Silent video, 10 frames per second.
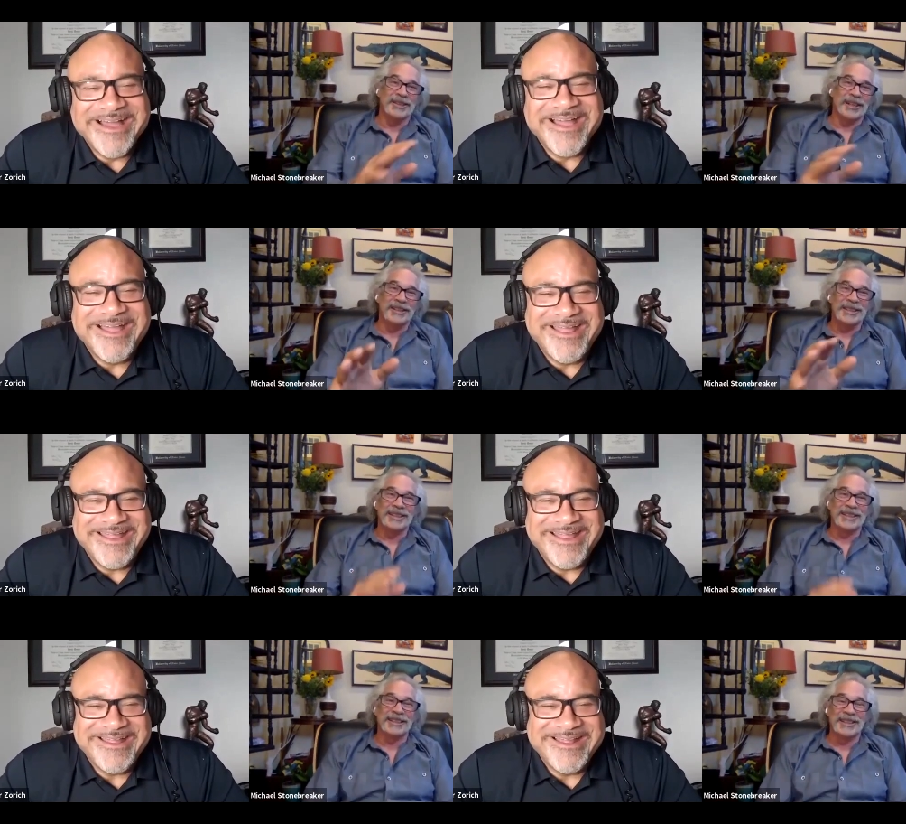Speaker 1: y'all
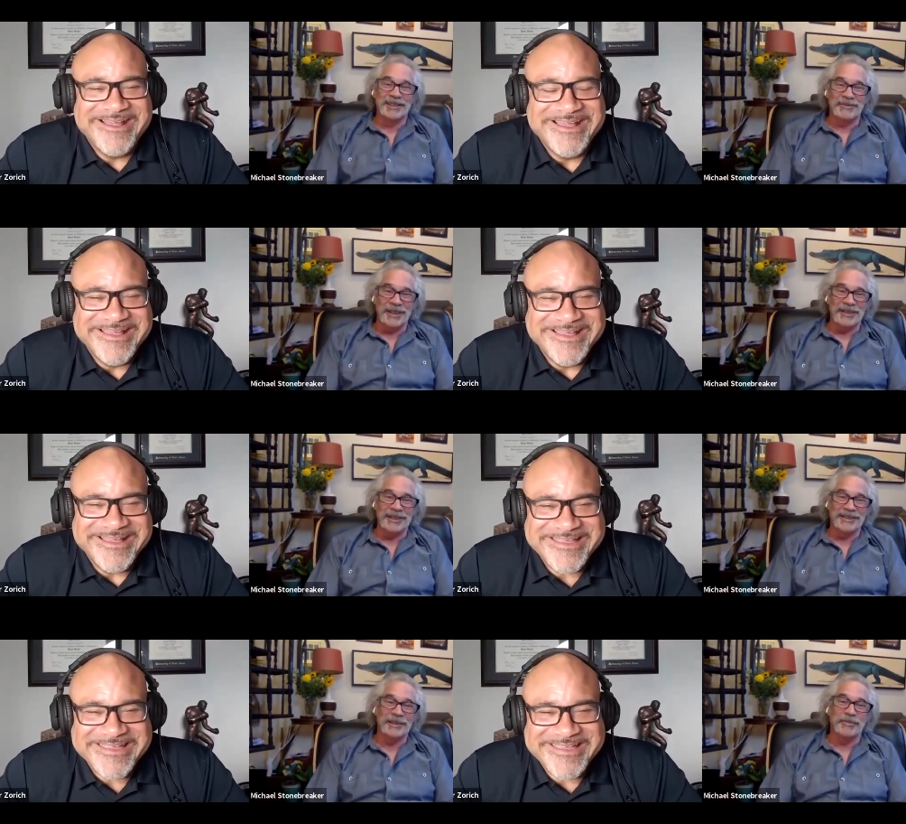didn't get to
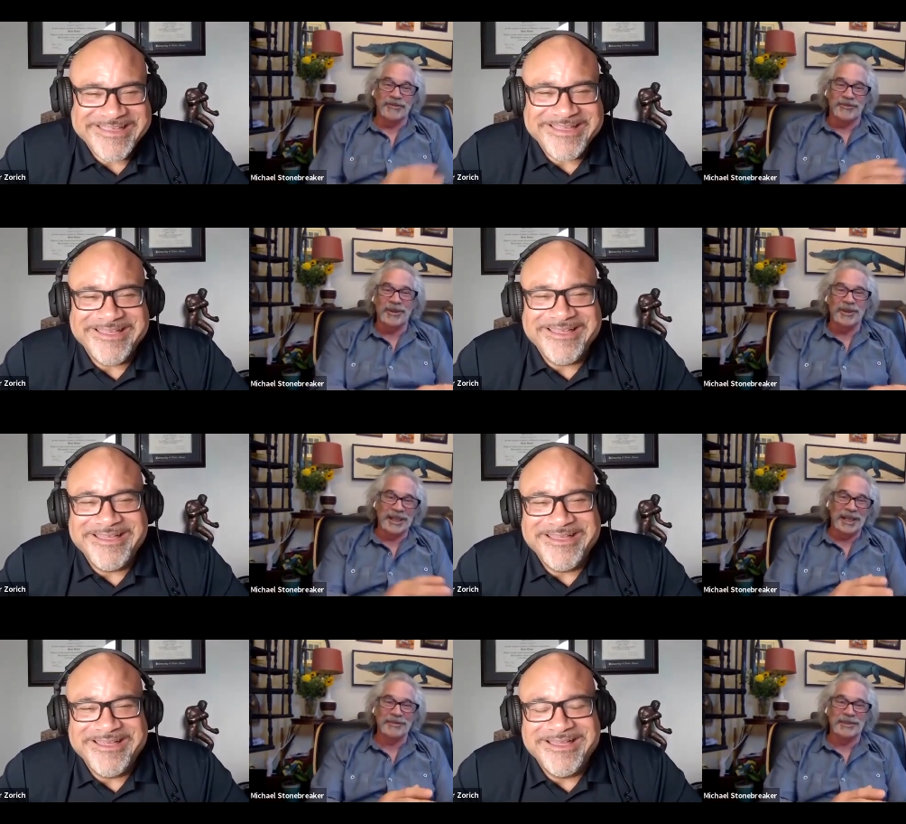experience the before
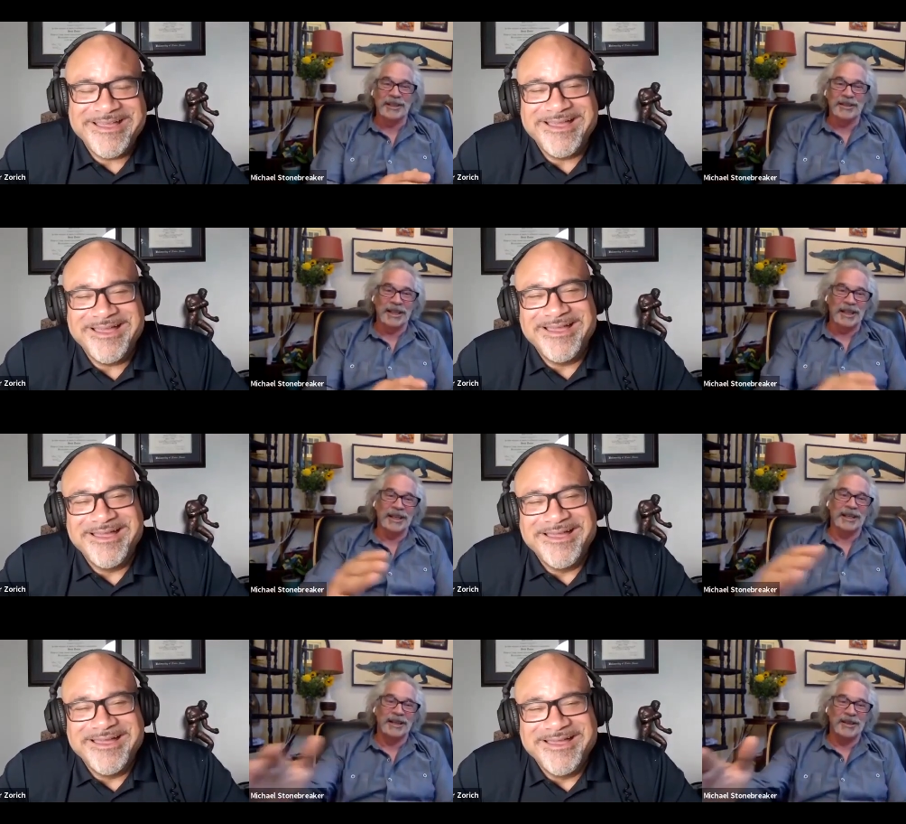game
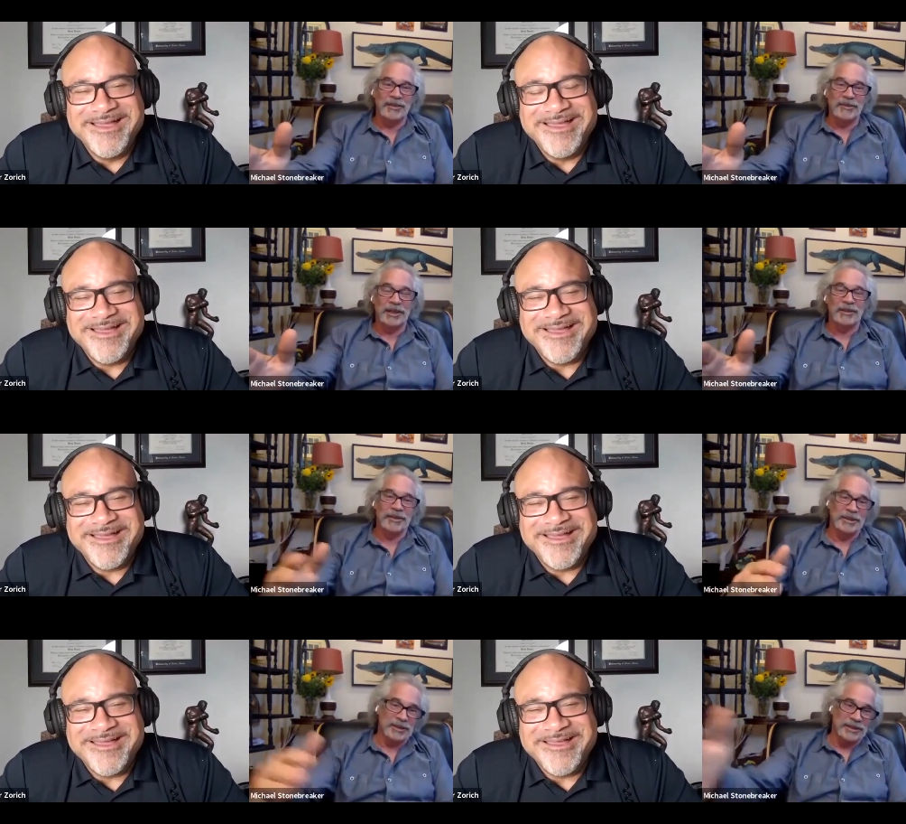tailgating and all the way
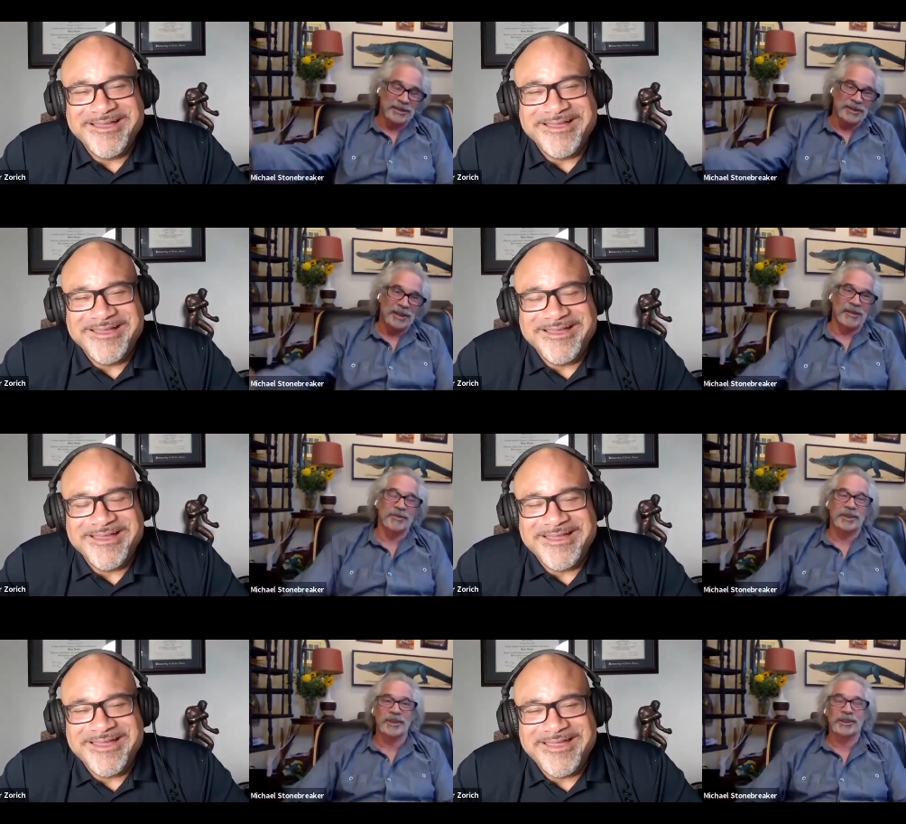through until
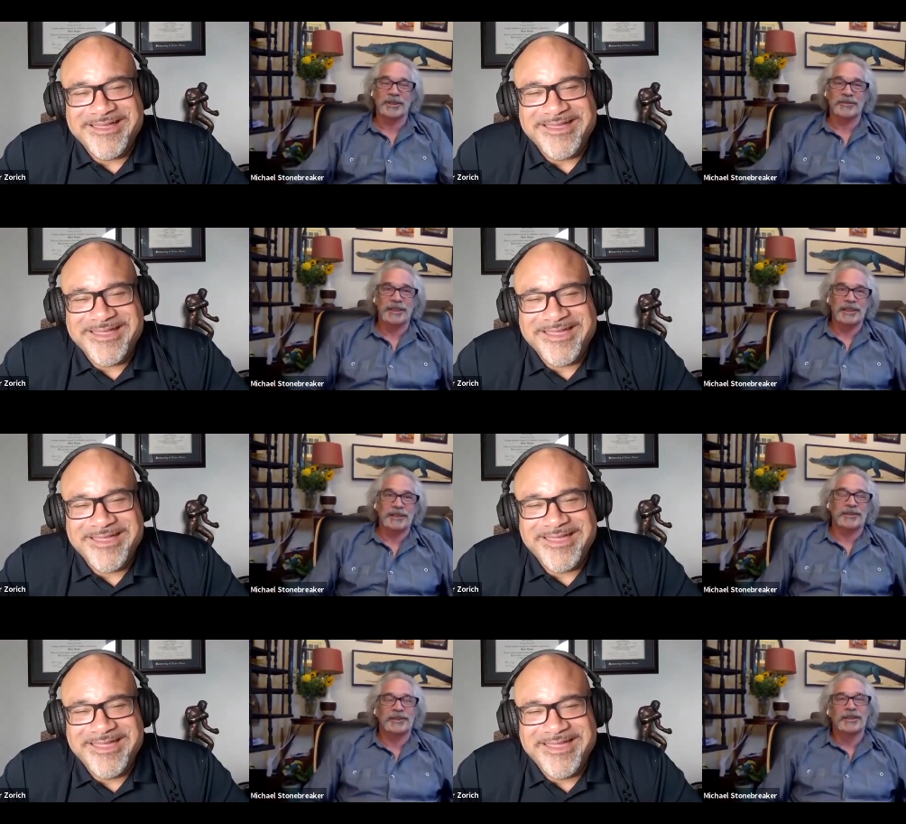after your
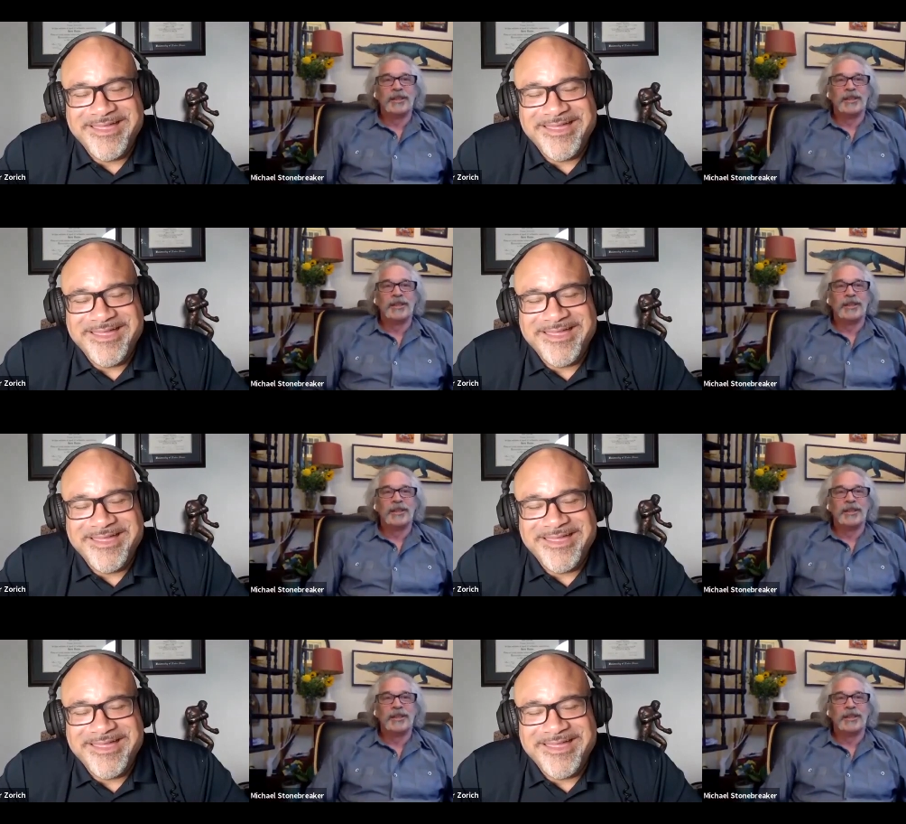careers.